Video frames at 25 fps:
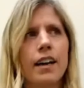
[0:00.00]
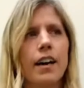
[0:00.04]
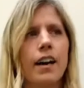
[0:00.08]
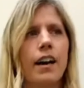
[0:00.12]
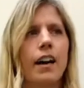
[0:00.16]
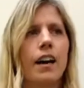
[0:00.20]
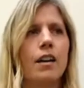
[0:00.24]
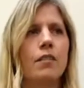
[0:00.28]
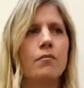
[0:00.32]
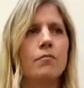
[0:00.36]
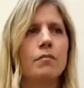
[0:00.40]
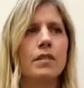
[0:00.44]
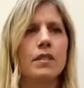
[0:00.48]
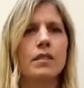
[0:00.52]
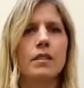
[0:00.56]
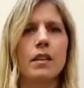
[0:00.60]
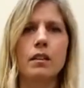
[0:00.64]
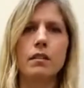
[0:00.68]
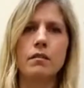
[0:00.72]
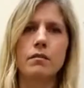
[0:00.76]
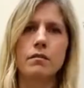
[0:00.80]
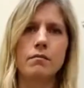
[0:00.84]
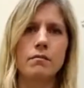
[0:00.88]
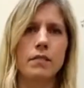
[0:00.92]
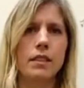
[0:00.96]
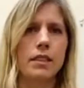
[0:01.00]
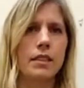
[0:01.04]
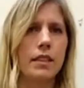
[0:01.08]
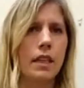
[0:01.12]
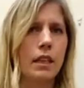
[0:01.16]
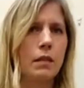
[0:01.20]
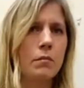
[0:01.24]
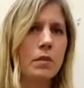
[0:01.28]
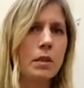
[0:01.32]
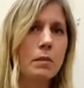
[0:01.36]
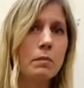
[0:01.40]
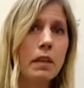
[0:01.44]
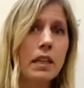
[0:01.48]
um, so the
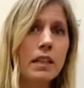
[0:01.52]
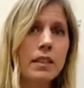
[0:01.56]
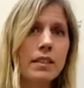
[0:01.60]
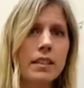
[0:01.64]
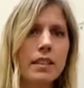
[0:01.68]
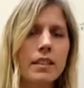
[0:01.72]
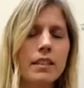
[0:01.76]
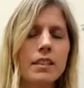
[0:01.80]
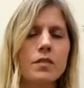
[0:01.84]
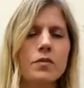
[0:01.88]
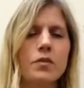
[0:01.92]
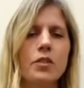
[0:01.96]
same species,